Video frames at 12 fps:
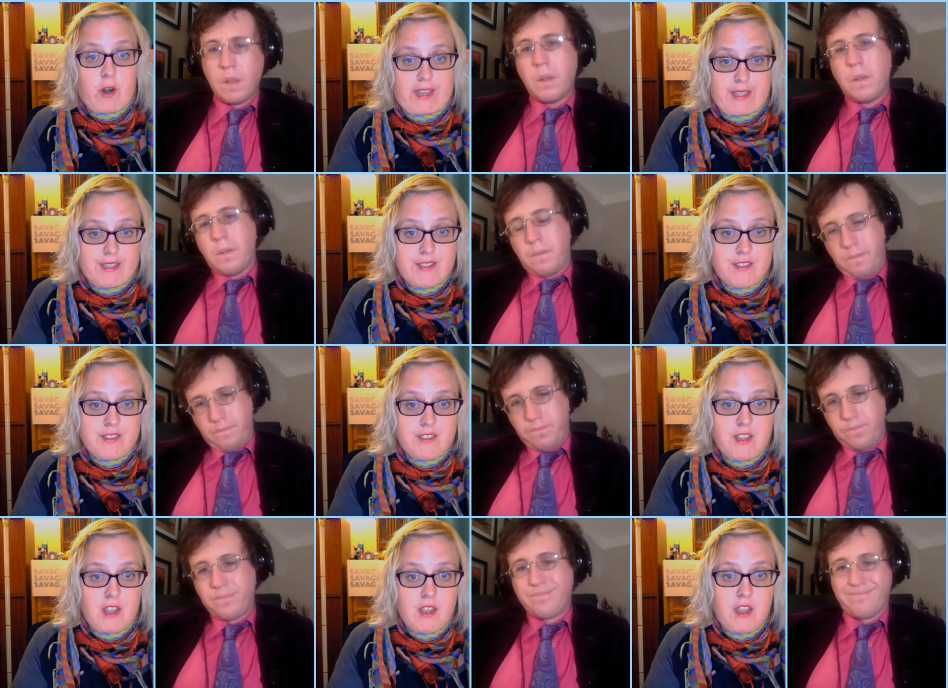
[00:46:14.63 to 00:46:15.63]
Speaker 1: his,
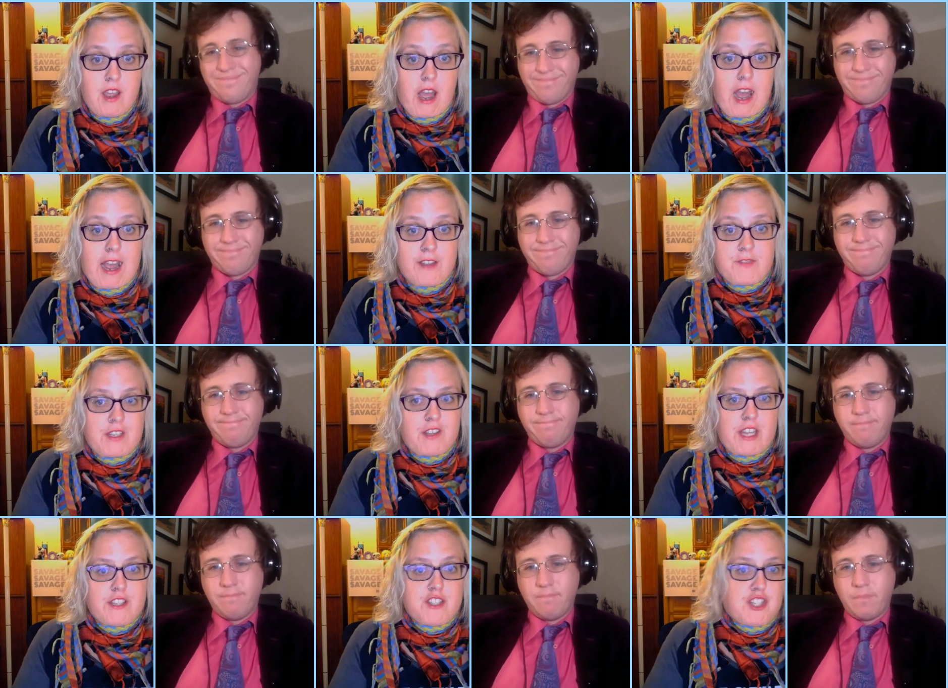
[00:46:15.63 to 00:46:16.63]
mm-hmm. I
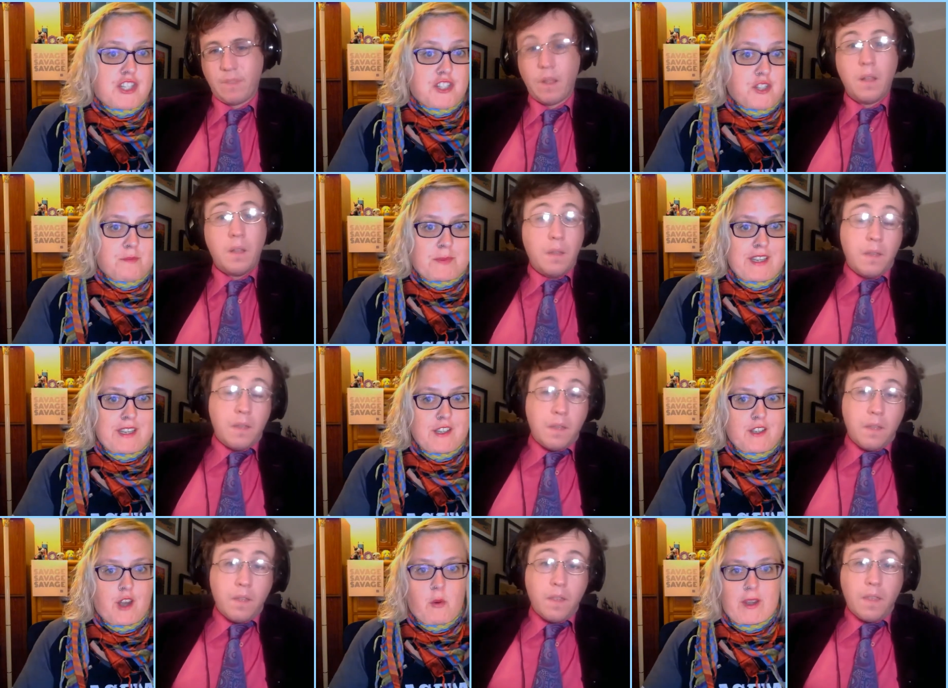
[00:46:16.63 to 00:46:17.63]
feel like she should
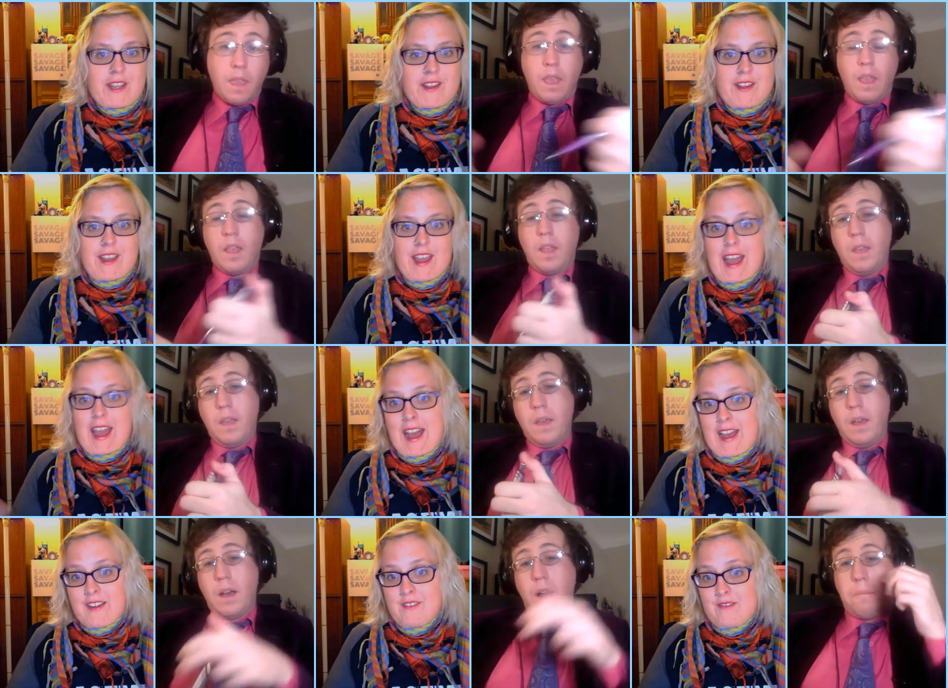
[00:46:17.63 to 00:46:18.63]
be going
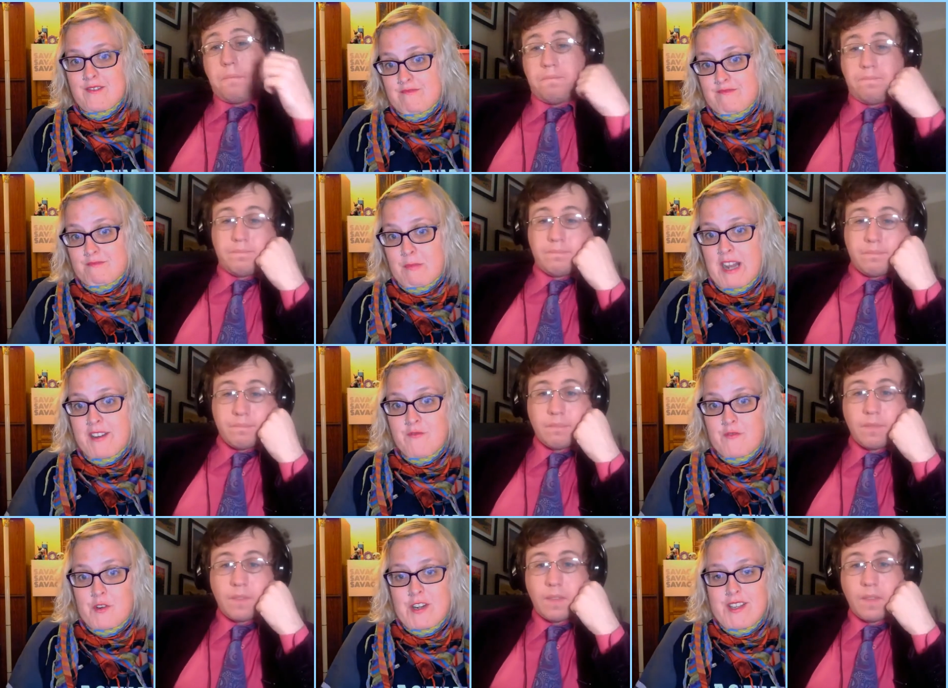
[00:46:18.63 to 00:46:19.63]
yeah.
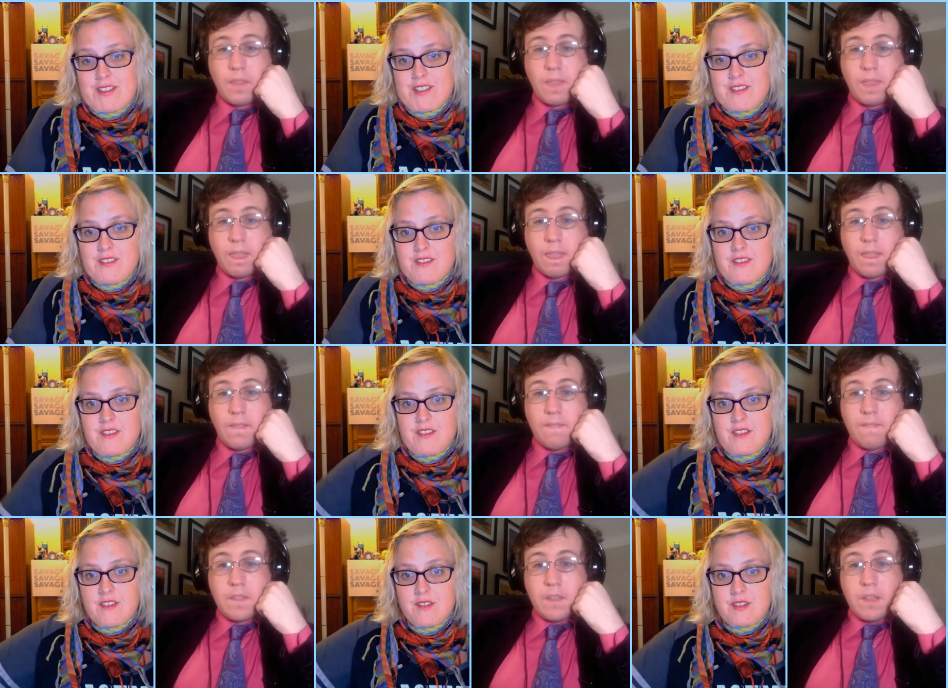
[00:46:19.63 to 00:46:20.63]
at for his.
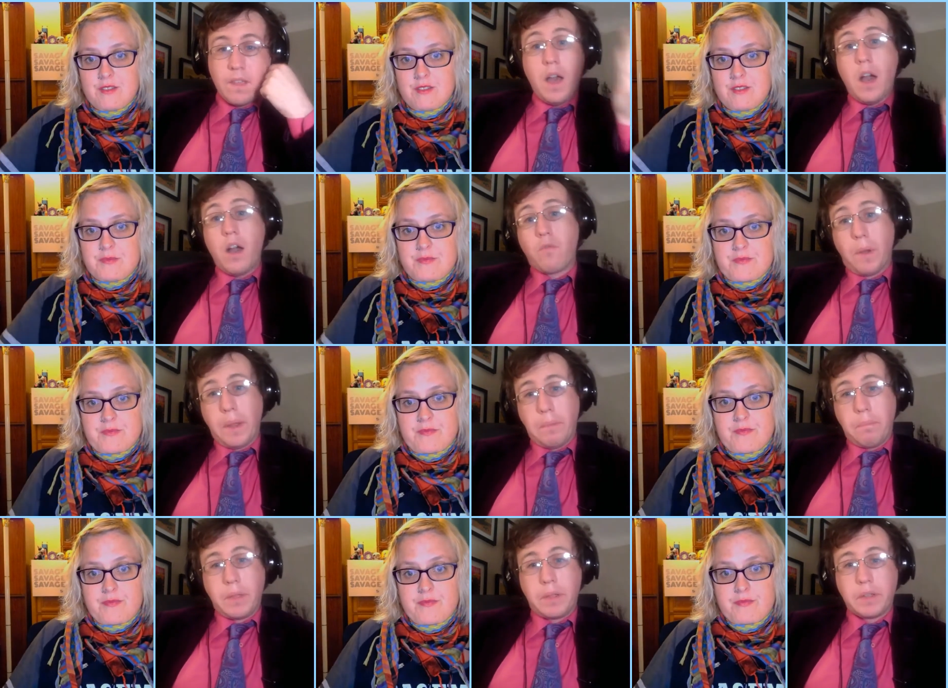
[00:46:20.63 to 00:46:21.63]
Speaker 2: Yeah, right.
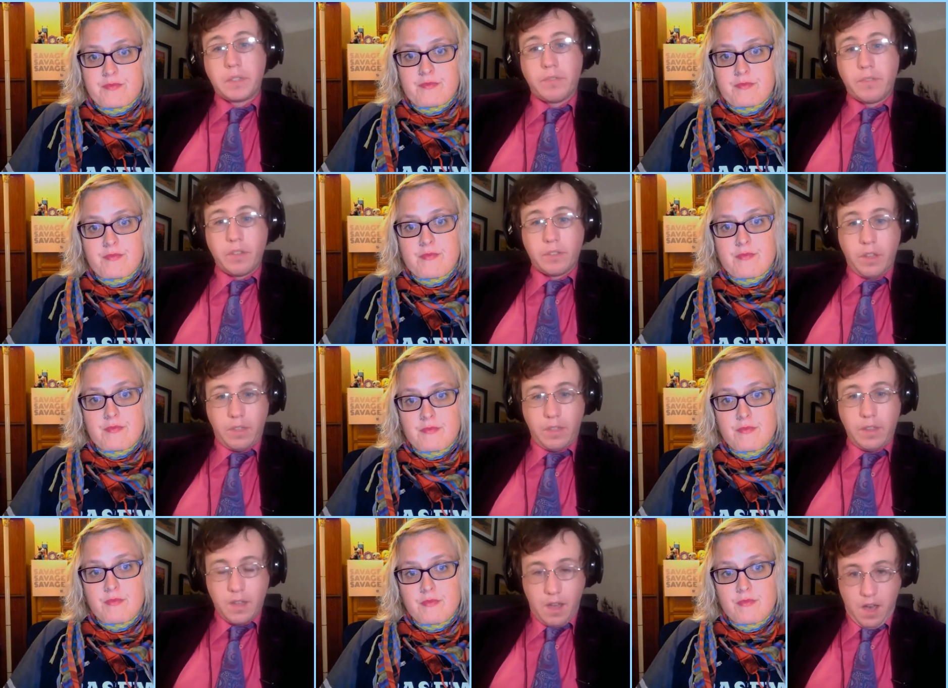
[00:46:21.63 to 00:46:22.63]
Because if there's
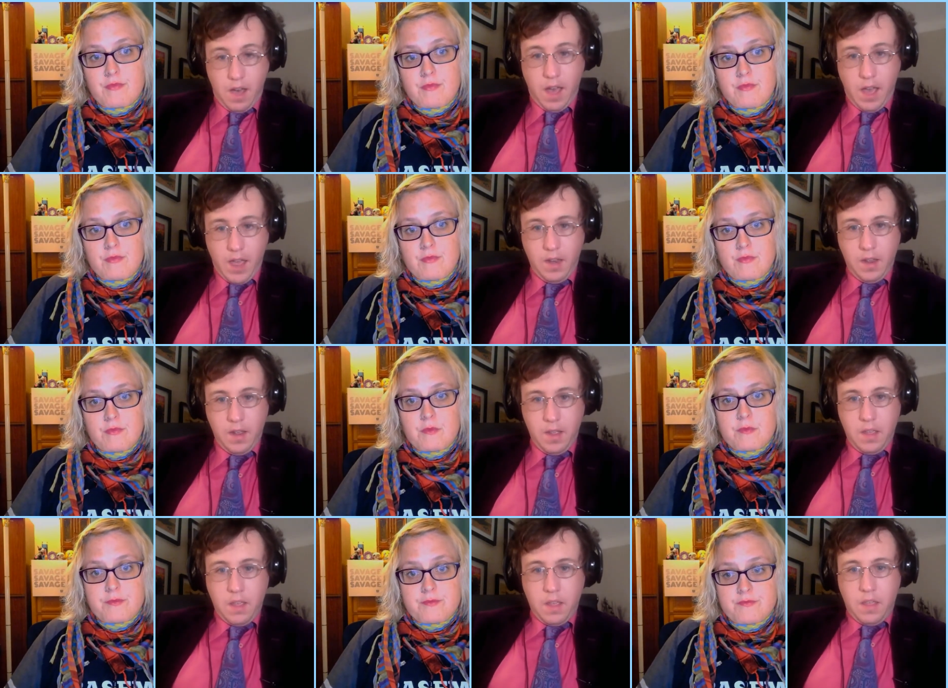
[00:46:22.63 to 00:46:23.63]
nothing to hide,
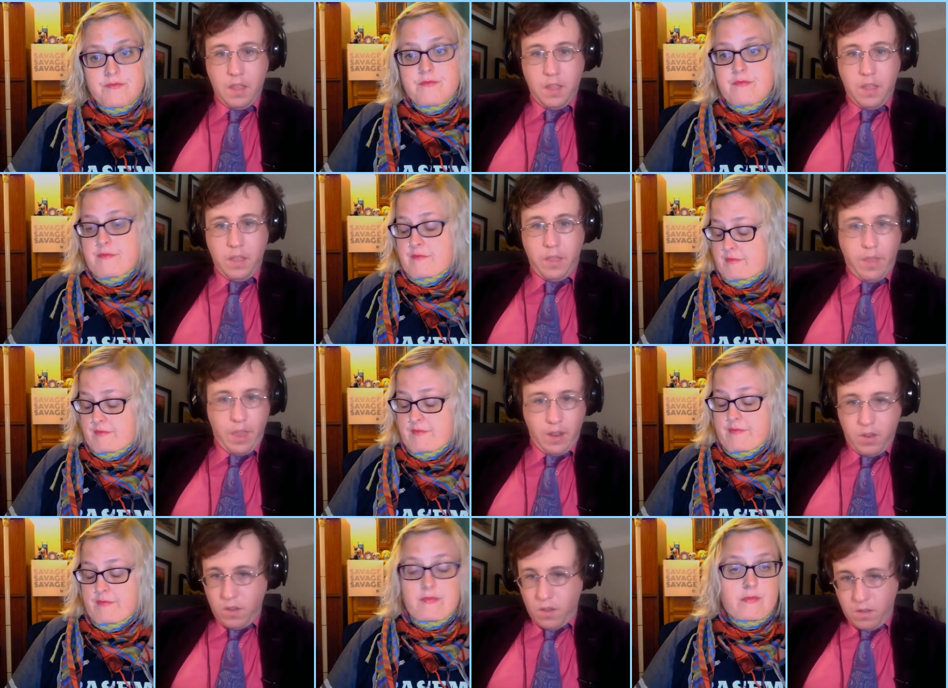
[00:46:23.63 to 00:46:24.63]

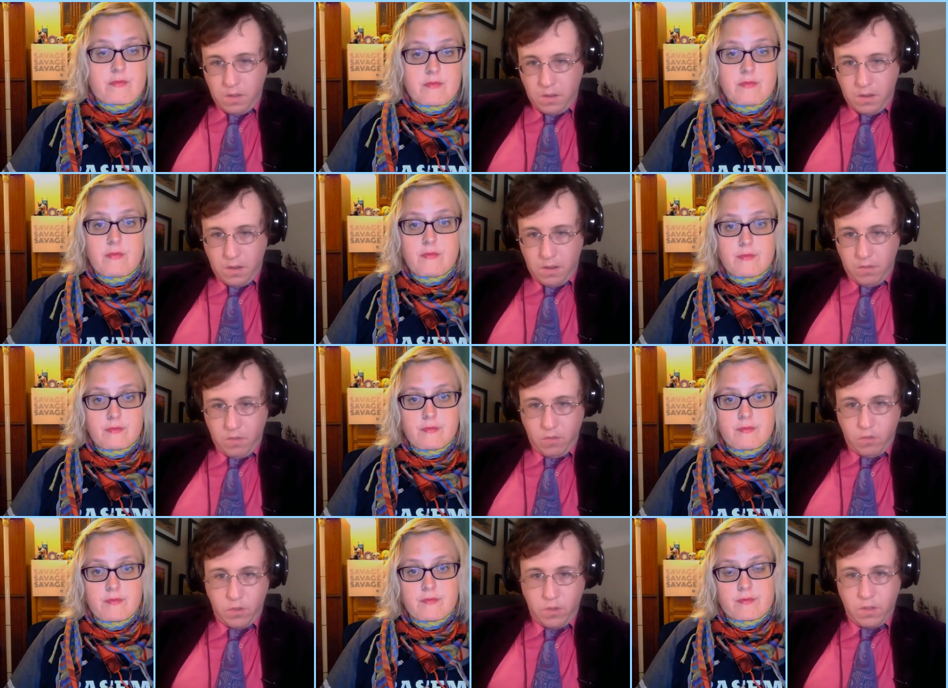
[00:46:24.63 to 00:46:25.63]
then you know you
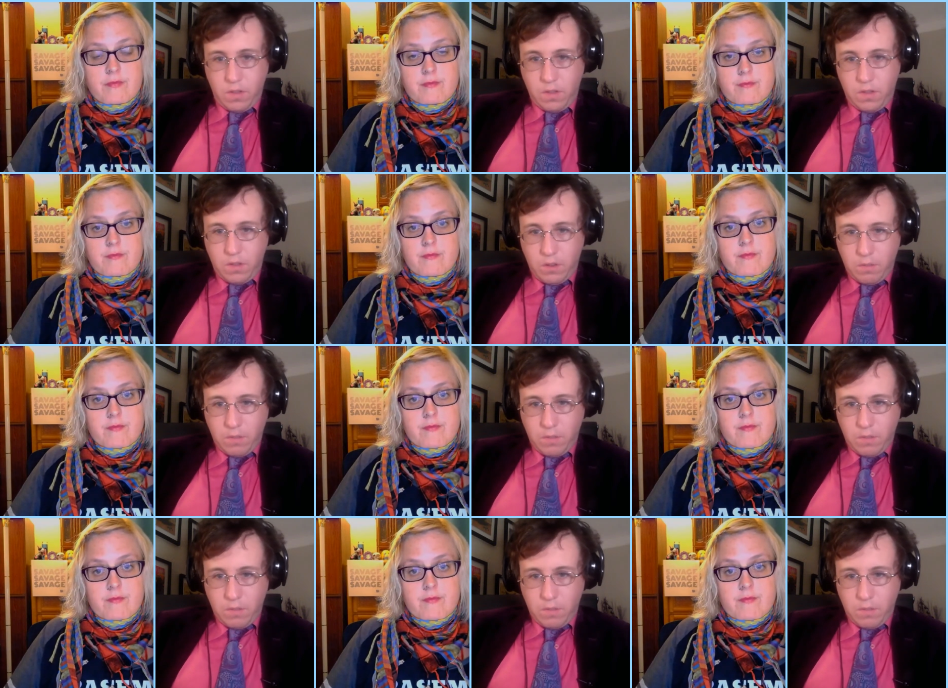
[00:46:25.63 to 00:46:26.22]
shouldn't you shouldn't be